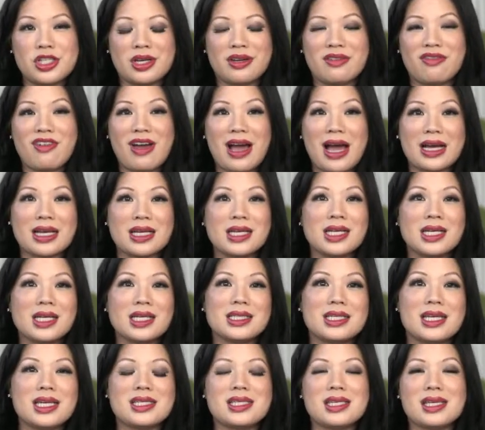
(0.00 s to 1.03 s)
In fact,
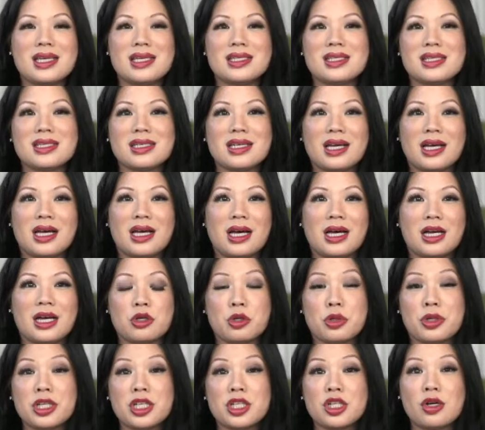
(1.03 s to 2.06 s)
this is a
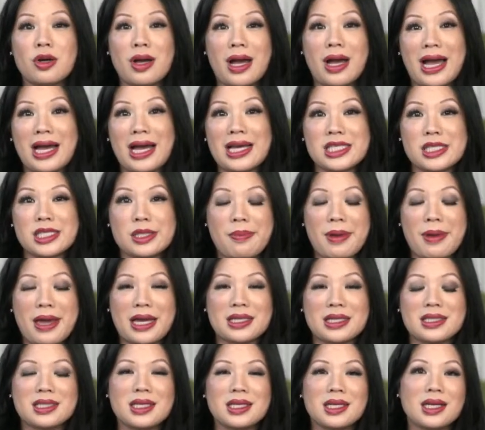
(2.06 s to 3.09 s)
critical
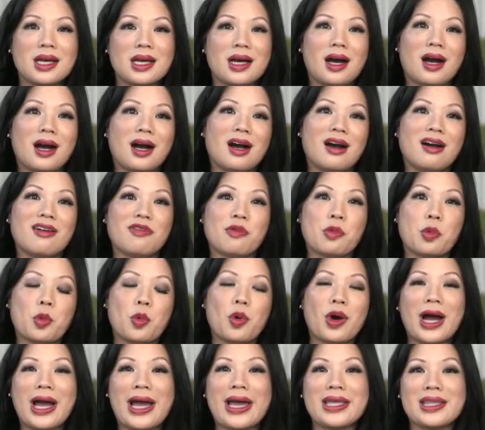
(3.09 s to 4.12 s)
aspect of
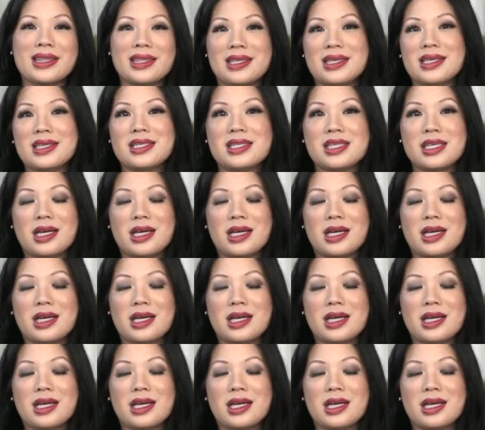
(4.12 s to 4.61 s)
why this